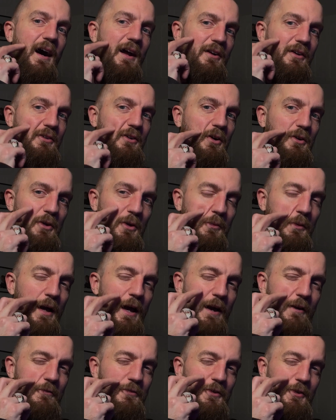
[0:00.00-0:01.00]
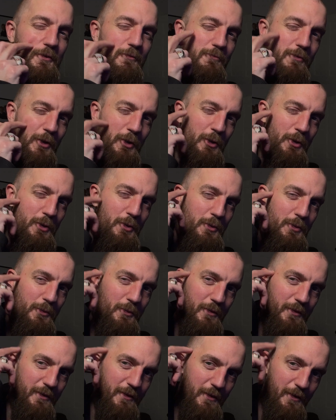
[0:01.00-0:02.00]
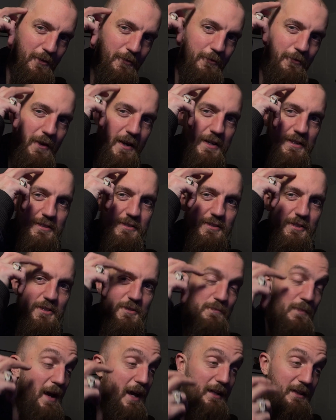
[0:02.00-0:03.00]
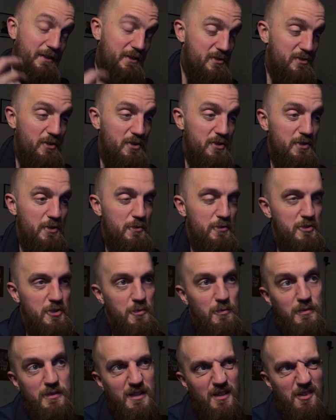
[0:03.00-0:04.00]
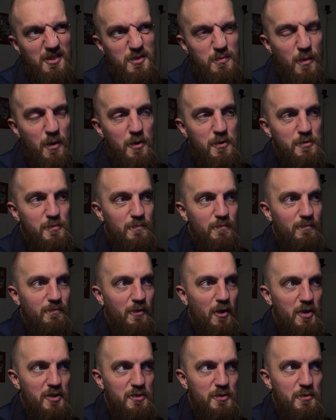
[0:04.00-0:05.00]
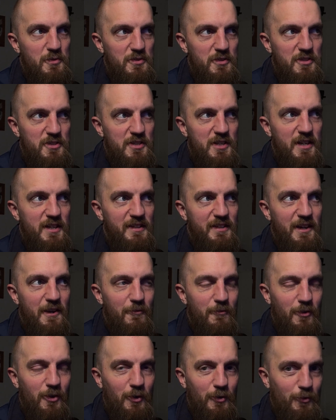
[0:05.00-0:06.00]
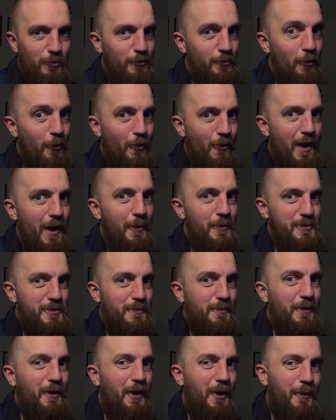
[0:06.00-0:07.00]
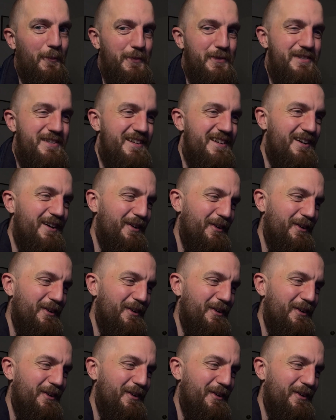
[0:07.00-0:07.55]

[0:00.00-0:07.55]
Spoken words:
and I don't have the raccoon face as badly as I used to, but then I suppose I used to sit in there for like 4 hours a pop. So.